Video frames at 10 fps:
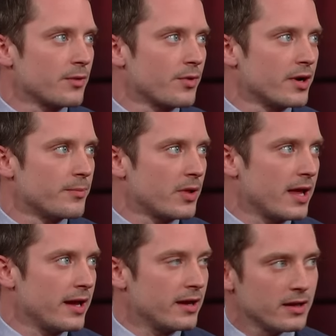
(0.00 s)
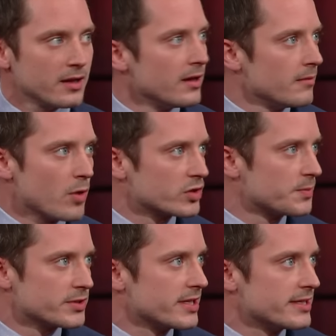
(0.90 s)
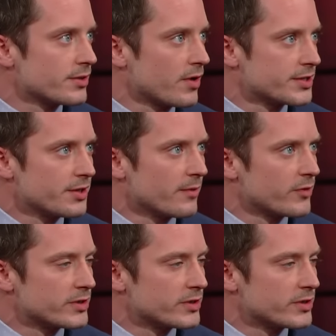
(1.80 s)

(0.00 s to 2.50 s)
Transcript: and we're going to play multiple cities across Europe. You